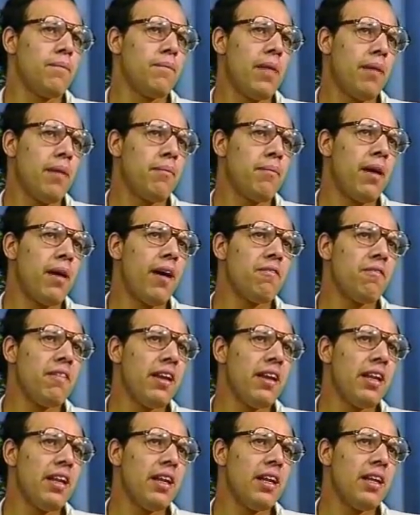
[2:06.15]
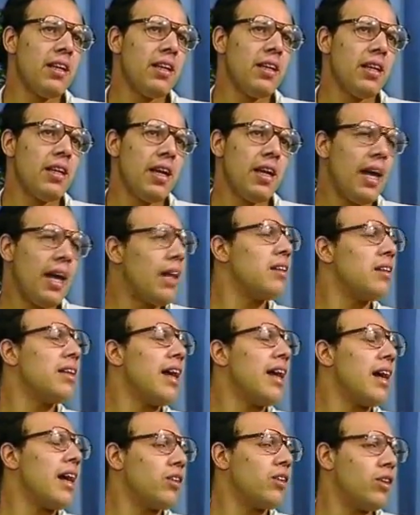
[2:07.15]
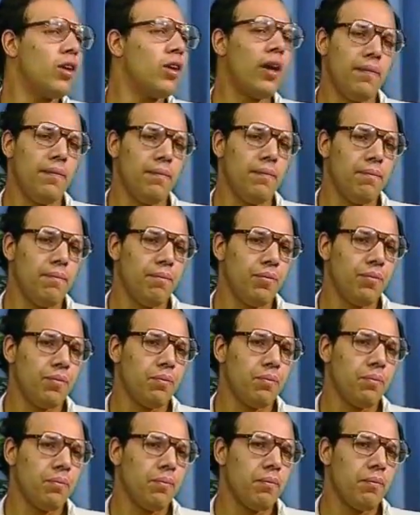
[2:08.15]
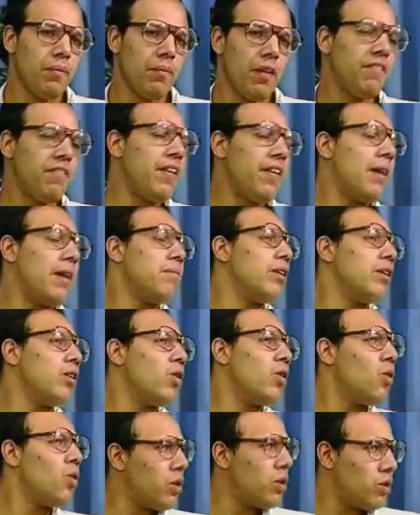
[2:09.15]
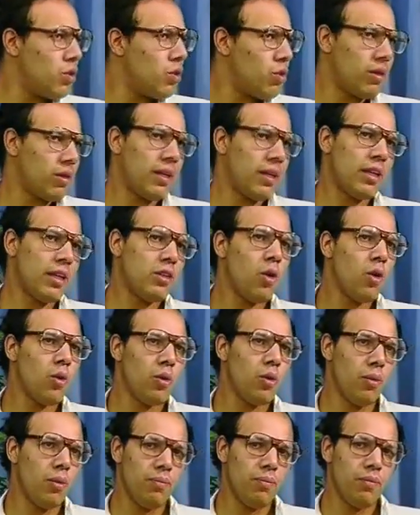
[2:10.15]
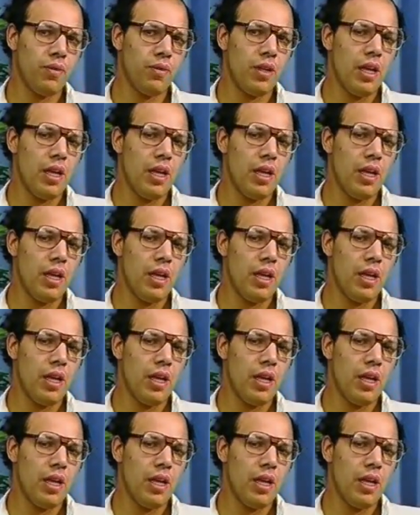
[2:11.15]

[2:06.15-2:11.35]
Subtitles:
Now, my reading isn't that good. Family court knew it because I told them.